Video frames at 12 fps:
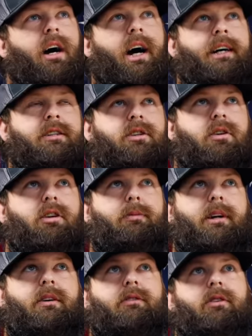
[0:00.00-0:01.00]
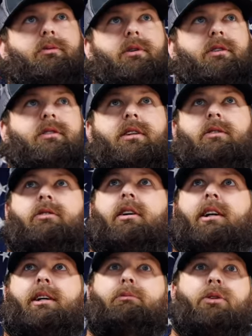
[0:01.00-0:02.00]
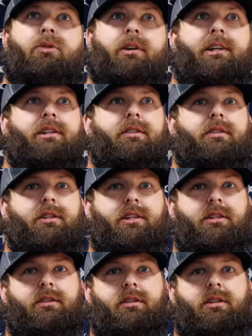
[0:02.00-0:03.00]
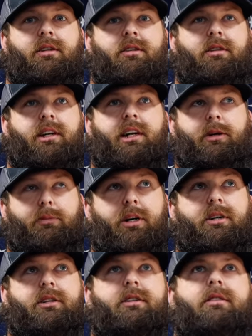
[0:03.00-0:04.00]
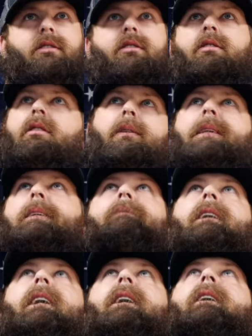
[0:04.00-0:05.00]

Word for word: I started about two months ago trying to get blue ratchets in here in abundance. I